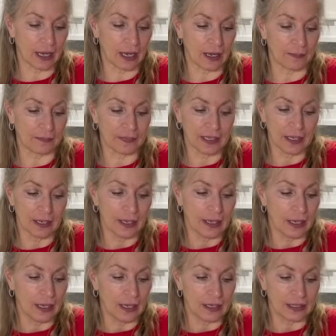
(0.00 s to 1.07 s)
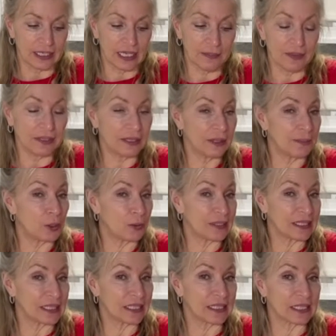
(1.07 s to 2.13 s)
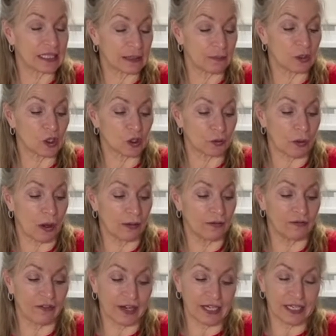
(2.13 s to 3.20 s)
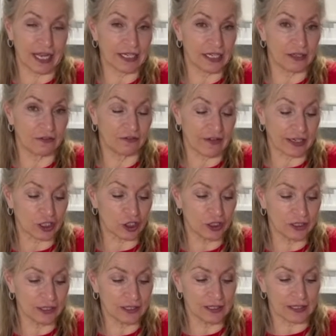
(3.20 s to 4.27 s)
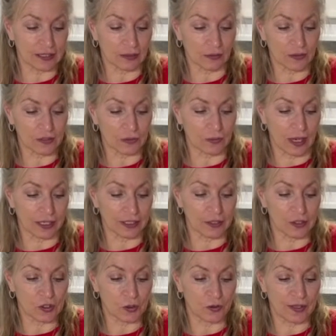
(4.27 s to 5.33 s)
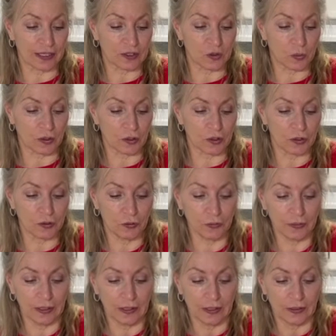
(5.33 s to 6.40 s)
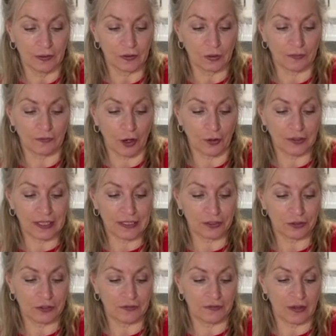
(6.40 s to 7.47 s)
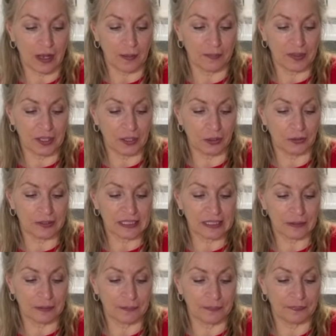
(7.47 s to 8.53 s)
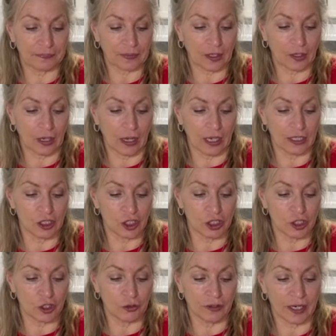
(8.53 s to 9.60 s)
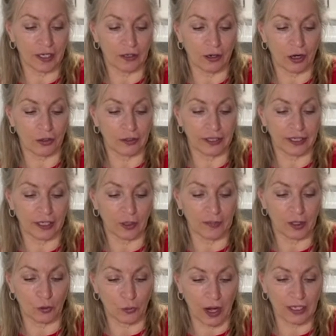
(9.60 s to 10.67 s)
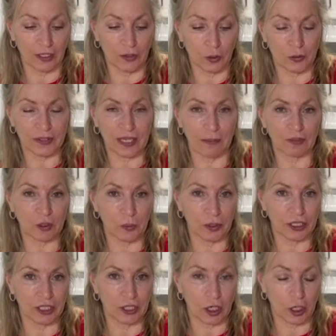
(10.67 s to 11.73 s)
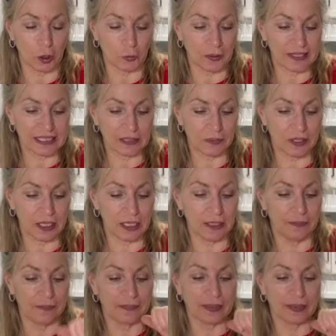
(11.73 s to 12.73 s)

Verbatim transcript: um, keeping the immune system strong, fighting any infections, and also onions do that as well too. So I've already sort of um, peeled some uh, ginger and garlic, and I'll be grinding those up to put in our recipe.